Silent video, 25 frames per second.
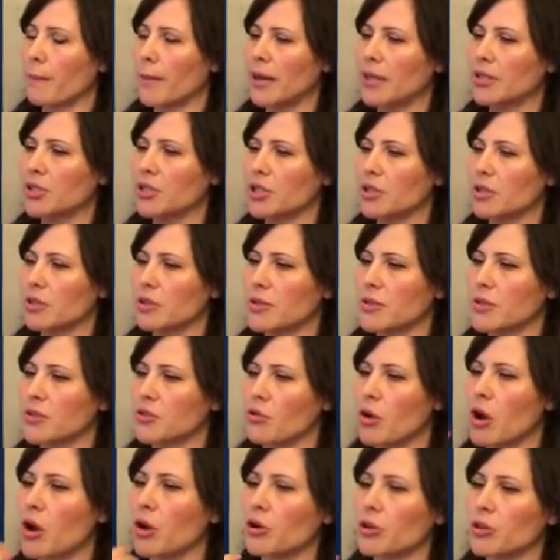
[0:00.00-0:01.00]
much
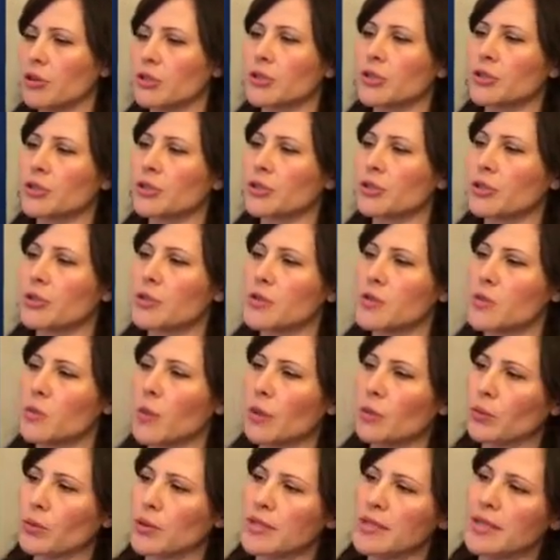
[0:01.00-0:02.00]
stronger learners
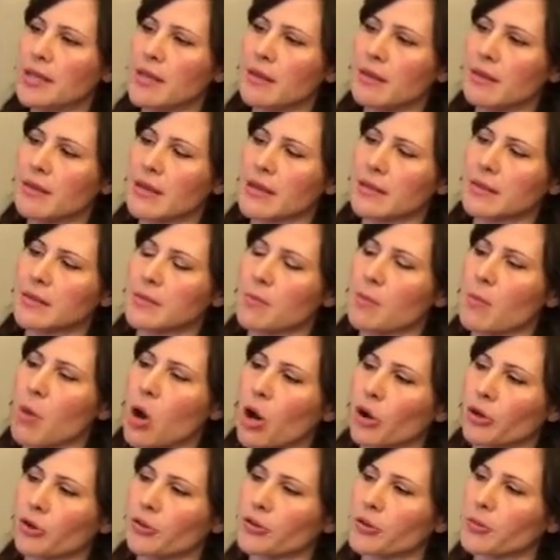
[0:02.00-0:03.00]
when we're seeing things
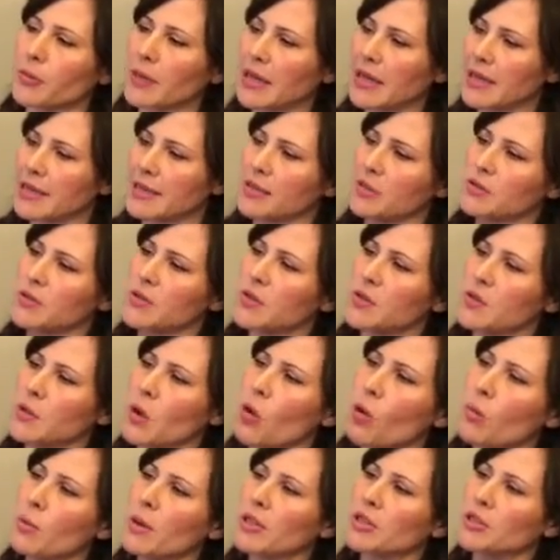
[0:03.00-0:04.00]
modeled because there's
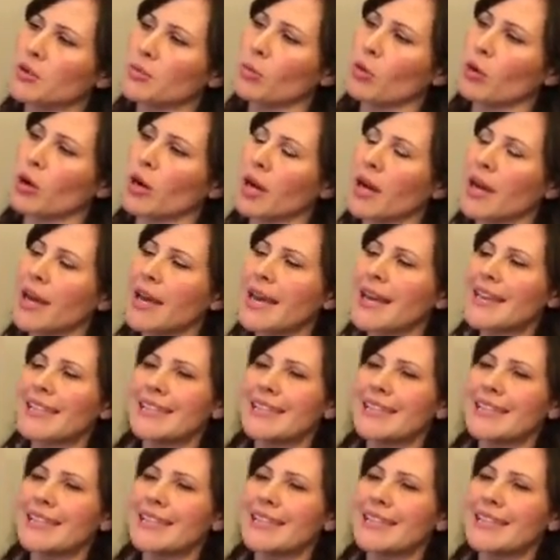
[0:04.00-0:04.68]
so much more